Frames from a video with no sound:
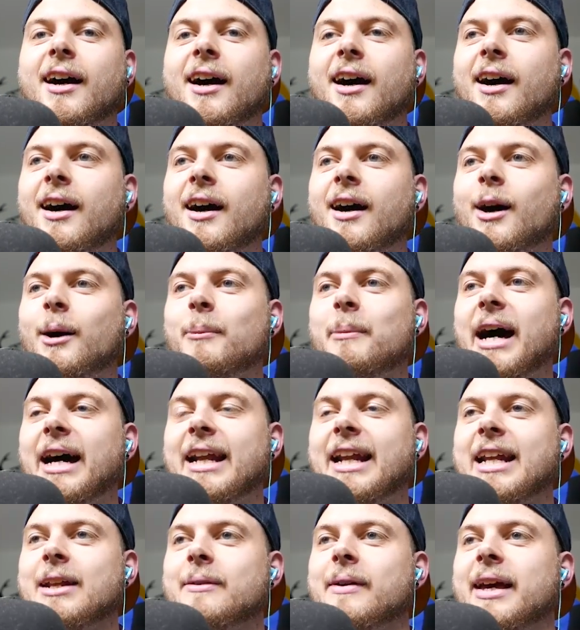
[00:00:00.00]
oh
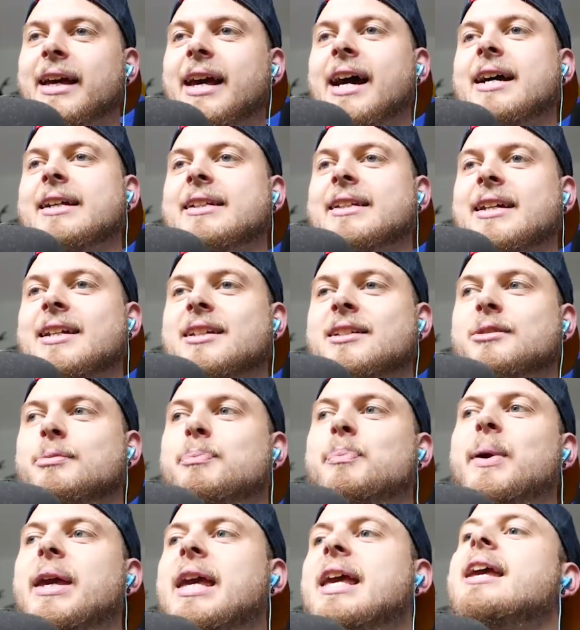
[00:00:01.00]
man, anyway guys, that has
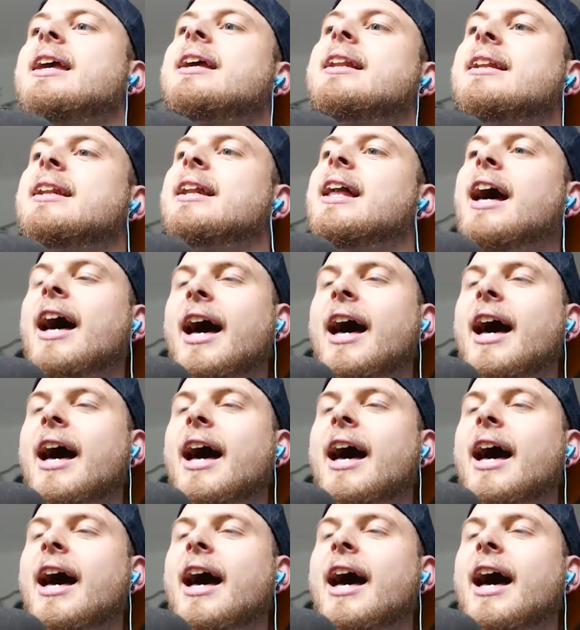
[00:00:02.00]
been,